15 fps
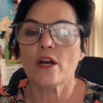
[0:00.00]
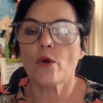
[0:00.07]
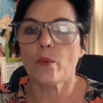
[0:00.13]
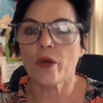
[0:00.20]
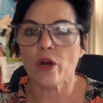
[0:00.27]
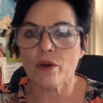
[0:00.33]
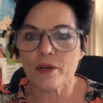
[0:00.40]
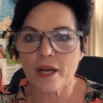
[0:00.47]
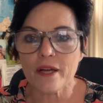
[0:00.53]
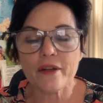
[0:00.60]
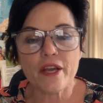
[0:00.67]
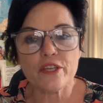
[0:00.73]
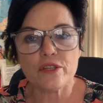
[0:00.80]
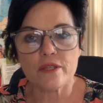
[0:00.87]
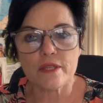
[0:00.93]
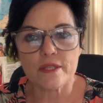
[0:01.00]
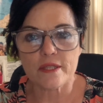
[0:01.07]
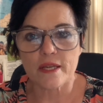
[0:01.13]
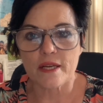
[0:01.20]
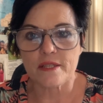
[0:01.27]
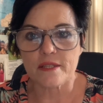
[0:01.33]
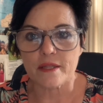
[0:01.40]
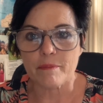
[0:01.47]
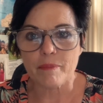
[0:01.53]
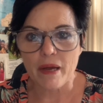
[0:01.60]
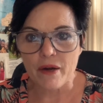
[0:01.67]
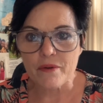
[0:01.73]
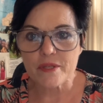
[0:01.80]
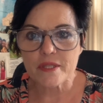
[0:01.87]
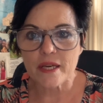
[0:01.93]
We are now going to discuss the
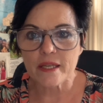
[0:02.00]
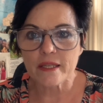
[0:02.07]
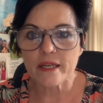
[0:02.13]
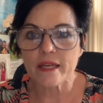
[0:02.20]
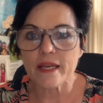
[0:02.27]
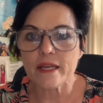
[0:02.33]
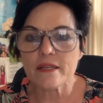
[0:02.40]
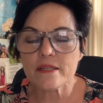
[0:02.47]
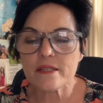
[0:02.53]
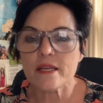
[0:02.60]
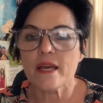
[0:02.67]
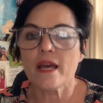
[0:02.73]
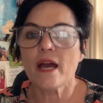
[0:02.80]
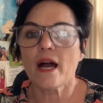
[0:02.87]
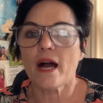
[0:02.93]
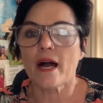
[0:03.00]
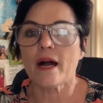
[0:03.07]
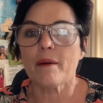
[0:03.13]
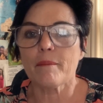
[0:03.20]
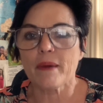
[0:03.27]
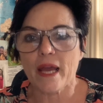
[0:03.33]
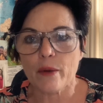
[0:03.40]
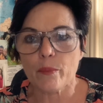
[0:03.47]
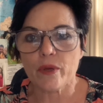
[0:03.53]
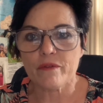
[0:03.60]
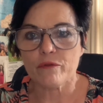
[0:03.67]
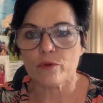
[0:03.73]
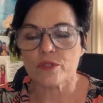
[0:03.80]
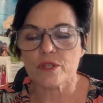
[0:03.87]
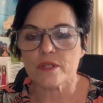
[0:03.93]
parasite cleanse, and we
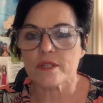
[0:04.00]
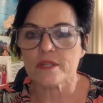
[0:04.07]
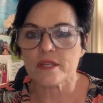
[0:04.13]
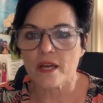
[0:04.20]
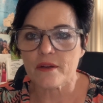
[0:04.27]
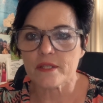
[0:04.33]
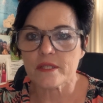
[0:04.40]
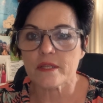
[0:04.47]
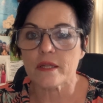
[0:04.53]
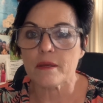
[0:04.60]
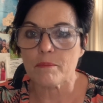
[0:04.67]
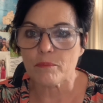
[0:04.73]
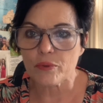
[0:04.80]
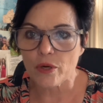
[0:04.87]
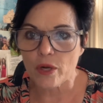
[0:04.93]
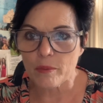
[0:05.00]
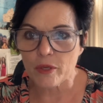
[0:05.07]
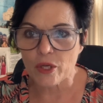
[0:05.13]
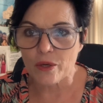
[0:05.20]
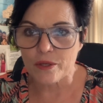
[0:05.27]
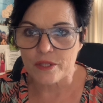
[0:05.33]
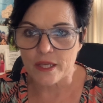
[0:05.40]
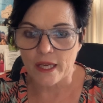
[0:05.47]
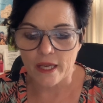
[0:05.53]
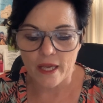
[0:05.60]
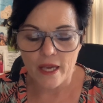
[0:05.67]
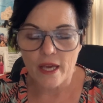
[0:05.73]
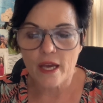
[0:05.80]
have also discussed the probiotic.